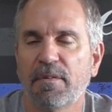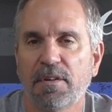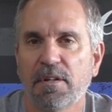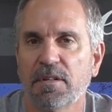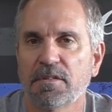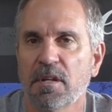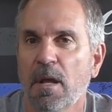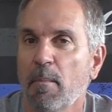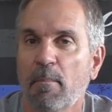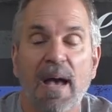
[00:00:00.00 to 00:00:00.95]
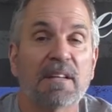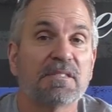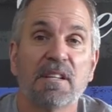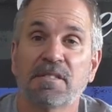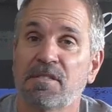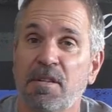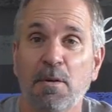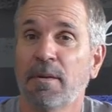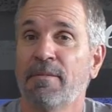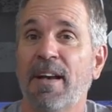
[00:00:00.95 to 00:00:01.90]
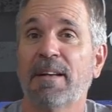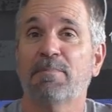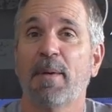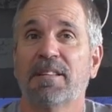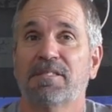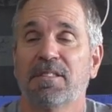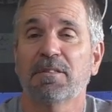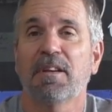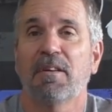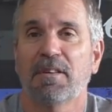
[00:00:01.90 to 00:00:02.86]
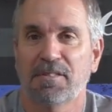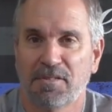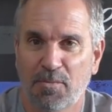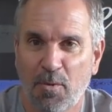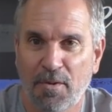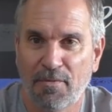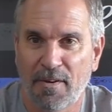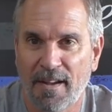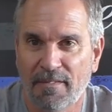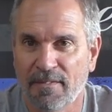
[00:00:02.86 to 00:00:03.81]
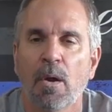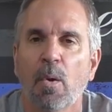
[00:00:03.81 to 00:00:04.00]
for years. Max does too. In fact, Max still carries his 45.